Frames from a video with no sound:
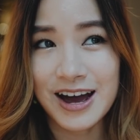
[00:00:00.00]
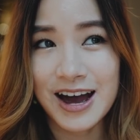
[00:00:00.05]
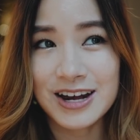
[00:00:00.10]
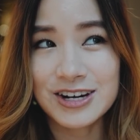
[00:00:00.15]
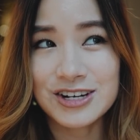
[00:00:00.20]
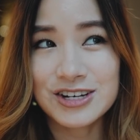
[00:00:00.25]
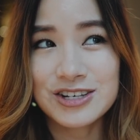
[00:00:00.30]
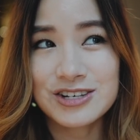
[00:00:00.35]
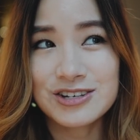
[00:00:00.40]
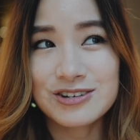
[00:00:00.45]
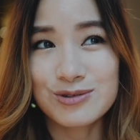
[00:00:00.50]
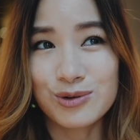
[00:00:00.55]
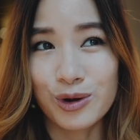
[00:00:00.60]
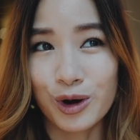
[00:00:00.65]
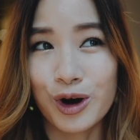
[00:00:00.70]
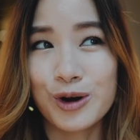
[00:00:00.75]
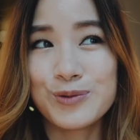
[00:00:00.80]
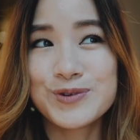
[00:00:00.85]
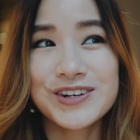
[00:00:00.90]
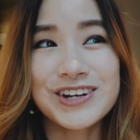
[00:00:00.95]
I just
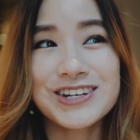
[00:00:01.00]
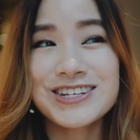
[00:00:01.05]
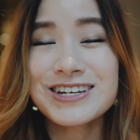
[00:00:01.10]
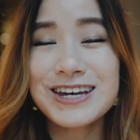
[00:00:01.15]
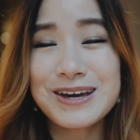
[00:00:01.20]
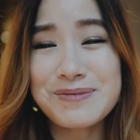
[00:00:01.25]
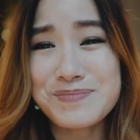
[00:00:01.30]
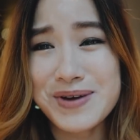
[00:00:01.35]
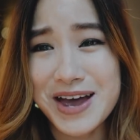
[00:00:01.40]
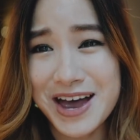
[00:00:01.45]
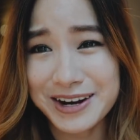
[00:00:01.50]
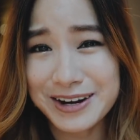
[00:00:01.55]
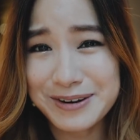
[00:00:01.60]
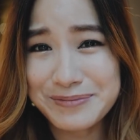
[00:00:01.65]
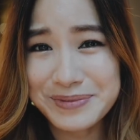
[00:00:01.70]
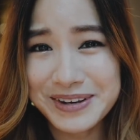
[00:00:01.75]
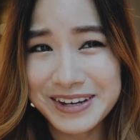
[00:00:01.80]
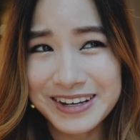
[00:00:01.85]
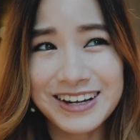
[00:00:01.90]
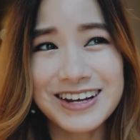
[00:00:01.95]
hope she doesn't get mad
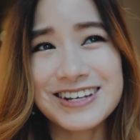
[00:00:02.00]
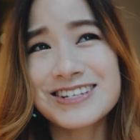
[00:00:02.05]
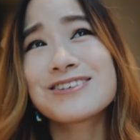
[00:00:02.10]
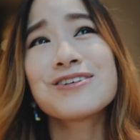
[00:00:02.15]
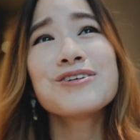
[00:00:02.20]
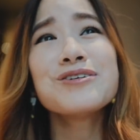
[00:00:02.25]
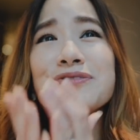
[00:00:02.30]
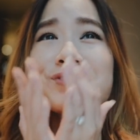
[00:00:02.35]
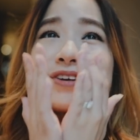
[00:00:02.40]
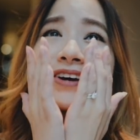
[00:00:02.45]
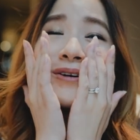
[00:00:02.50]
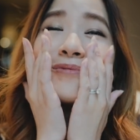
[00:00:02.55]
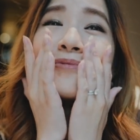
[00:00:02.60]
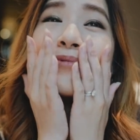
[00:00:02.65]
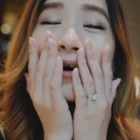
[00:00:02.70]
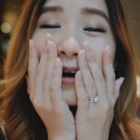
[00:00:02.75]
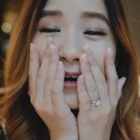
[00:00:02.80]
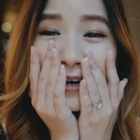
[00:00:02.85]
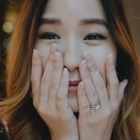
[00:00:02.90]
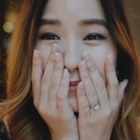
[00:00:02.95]
at me. That's the only thing I'm
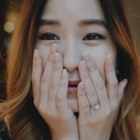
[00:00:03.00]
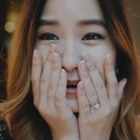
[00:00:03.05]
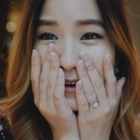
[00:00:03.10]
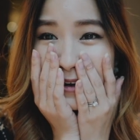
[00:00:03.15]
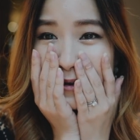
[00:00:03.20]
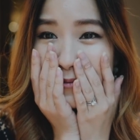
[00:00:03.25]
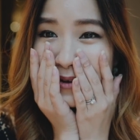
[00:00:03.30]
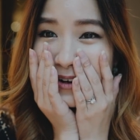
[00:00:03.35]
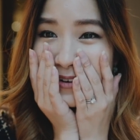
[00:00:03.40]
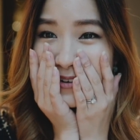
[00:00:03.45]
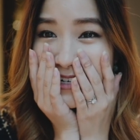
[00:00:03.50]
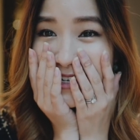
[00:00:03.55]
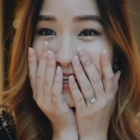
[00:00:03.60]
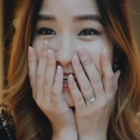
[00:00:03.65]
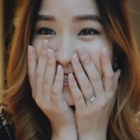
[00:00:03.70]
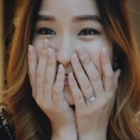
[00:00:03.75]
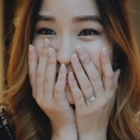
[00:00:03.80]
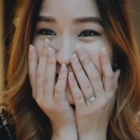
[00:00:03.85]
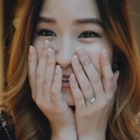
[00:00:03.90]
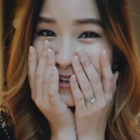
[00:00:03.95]
worried about. Like, what if she
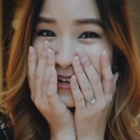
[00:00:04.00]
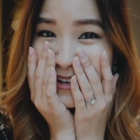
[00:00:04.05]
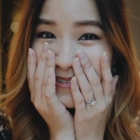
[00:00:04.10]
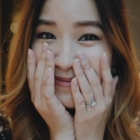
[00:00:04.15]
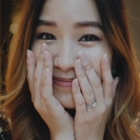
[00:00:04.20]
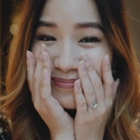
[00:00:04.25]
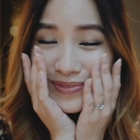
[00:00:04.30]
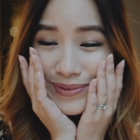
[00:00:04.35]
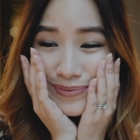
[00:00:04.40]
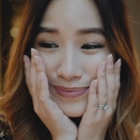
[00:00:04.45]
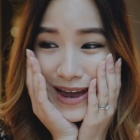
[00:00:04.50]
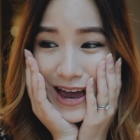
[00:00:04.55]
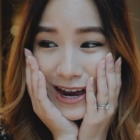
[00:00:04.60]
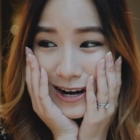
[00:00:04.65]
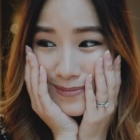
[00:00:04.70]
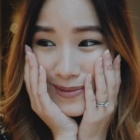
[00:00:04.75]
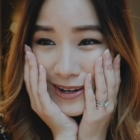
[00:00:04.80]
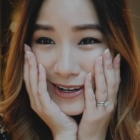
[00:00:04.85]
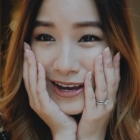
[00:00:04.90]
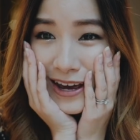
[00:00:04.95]
gets really mad
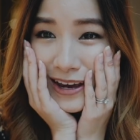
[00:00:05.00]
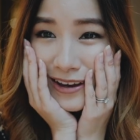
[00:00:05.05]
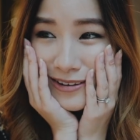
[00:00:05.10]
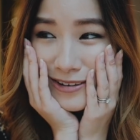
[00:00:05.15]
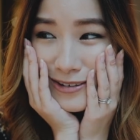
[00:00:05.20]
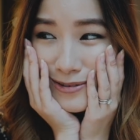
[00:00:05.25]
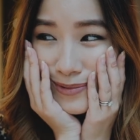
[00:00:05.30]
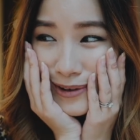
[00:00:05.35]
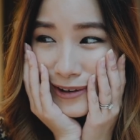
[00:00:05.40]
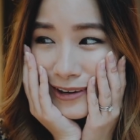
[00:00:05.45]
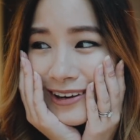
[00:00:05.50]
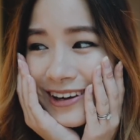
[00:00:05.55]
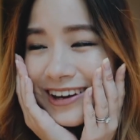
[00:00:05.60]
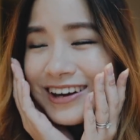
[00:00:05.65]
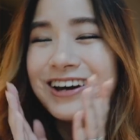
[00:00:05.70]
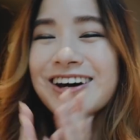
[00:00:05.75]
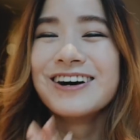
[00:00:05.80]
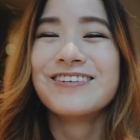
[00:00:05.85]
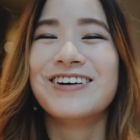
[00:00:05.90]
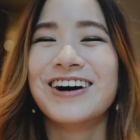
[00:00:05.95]
at me and hates me?
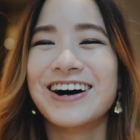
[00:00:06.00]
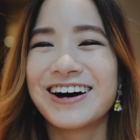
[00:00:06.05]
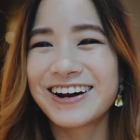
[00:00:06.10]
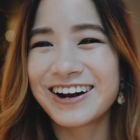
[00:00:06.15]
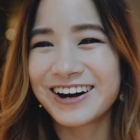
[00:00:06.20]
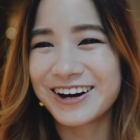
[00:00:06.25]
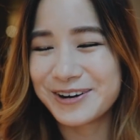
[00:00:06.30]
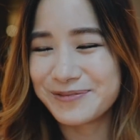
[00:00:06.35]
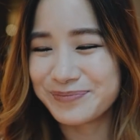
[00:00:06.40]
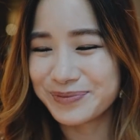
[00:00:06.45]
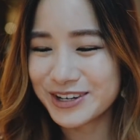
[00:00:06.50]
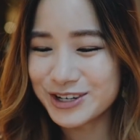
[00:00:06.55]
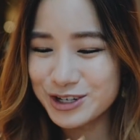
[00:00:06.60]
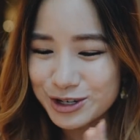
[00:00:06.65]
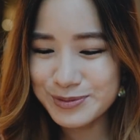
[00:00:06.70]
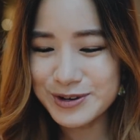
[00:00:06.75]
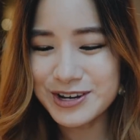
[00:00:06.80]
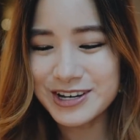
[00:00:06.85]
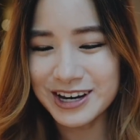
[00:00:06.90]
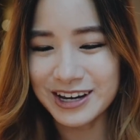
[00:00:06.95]
But it
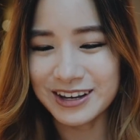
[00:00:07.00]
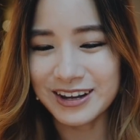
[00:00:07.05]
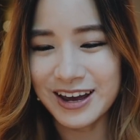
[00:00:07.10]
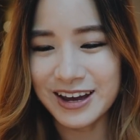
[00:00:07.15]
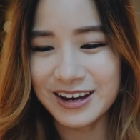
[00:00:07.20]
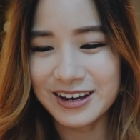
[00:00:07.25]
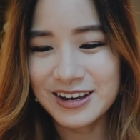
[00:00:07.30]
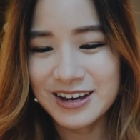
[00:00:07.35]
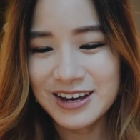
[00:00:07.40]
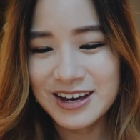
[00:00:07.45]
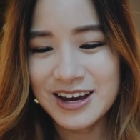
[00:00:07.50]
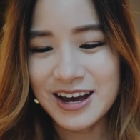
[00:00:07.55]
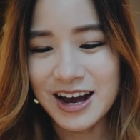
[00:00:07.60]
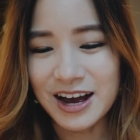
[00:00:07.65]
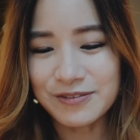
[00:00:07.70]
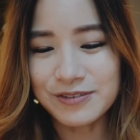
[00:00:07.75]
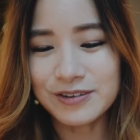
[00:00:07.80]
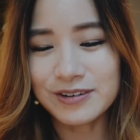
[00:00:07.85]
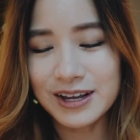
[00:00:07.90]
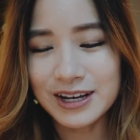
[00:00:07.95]
should be okay. Like,
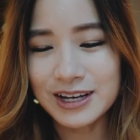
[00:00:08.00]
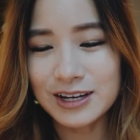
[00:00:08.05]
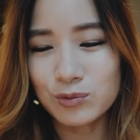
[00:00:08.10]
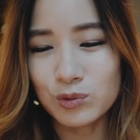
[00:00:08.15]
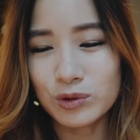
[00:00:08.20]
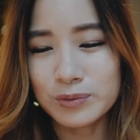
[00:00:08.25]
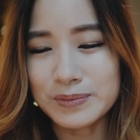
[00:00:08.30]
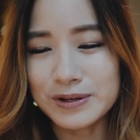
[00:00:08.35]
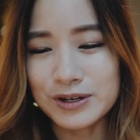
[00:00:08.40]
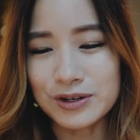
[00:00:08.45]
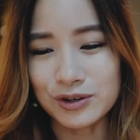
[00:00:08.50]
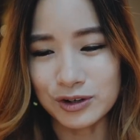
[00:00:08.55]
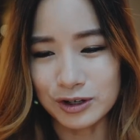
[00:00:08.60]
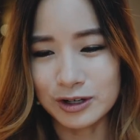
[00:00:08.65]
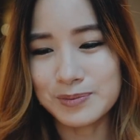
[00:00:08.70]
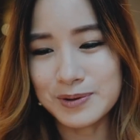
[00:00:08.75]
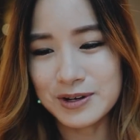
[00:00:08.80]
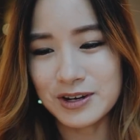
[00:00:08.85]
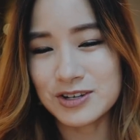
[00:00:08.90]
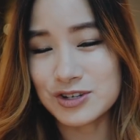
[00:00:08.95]
I feel like it would be
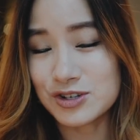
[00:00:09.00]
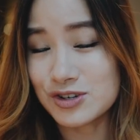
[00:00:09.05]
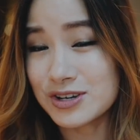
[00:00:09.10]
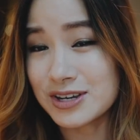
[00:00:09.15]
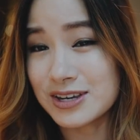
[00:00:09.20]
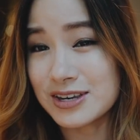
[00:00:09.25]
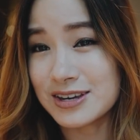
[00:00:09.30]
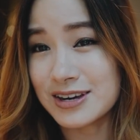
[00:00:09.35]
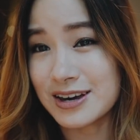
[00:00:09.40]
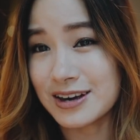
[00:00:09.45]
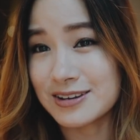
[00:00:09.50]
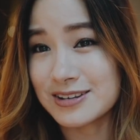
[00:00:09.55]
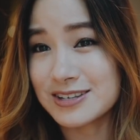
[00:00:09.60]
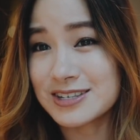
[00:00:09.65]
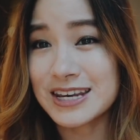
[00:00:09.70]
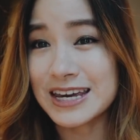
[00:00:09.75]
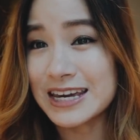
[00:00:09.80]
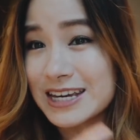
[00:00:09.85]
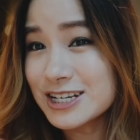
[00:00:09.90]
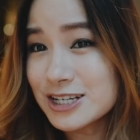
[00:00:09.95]
good because Yuki can
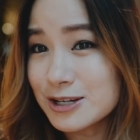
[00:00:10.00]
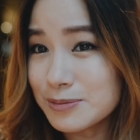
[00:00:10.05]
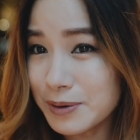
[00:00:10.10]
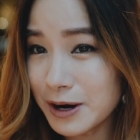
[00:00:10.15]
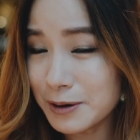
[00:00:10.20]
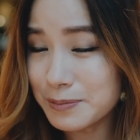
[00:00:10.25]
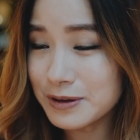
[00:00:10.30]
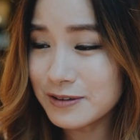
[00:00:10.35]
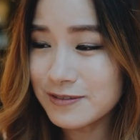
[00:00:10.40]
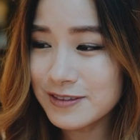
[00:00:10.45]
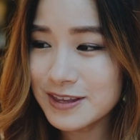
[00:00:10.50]
teach the puppy